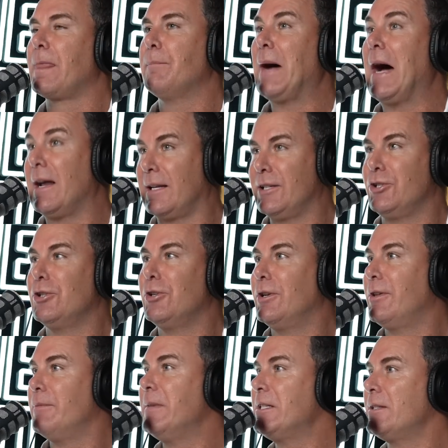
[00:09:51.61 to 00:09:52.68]
partly due to
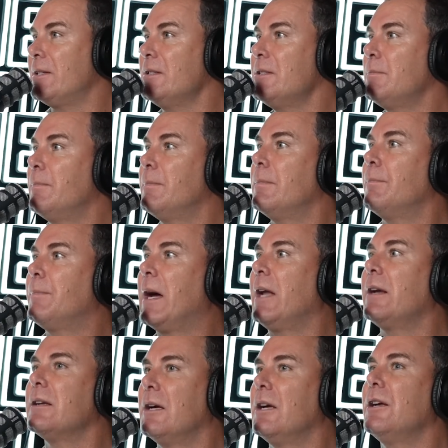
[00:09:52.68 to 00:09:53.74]
the misses,
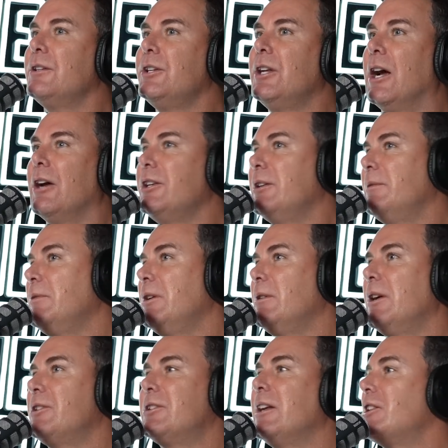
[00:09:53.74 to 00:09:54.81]
but
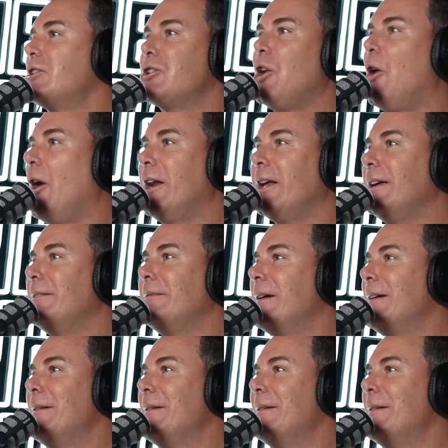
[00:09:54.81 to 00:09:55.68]
it's an exciting